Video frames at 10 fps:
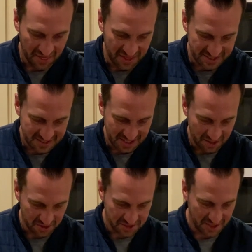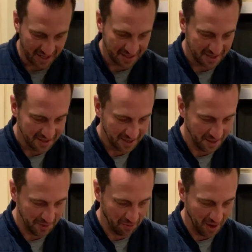this thing looks like
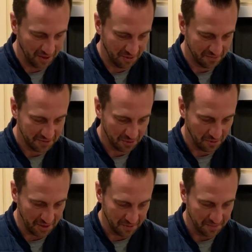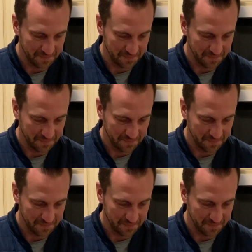coming right off the grill.